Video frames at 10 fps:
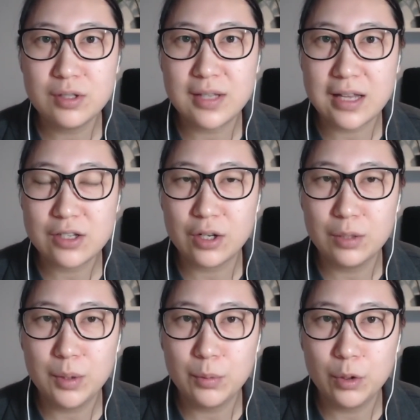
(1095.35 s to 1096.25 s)
That's got to
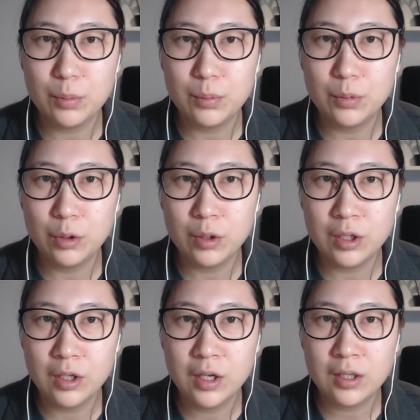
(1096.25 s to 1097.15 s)
be
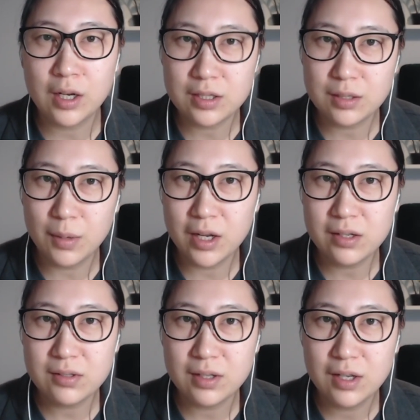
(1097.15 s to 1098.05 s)
more
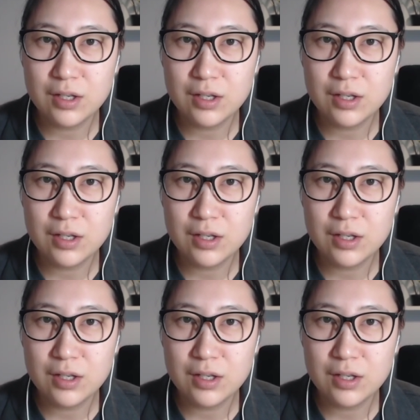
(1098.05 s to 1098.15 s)
customized.